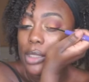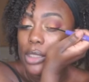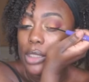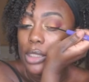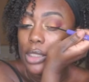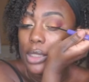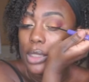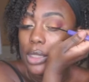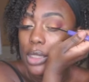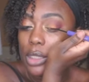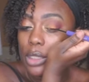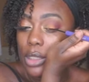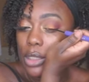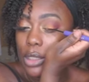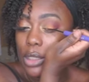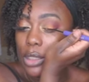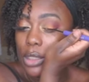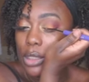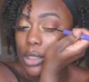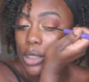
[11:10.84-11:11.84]
just
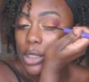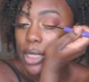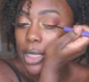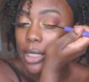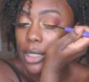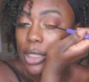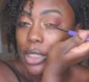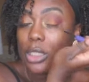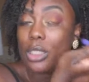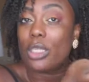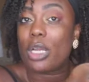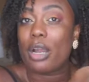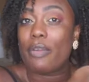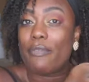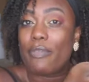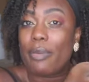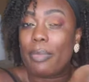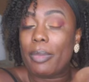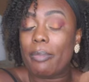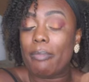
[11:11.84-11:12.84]
gently
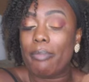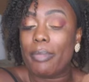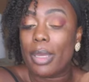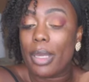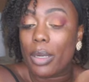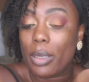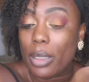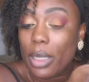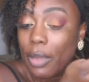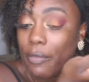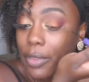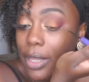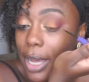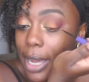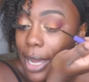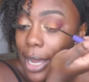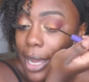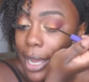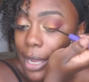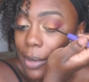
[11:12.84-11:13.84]
start from the middle of the
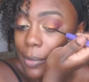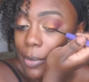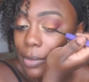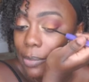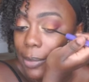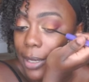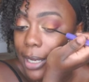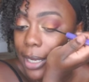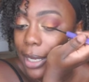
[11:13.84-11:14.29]
eye with my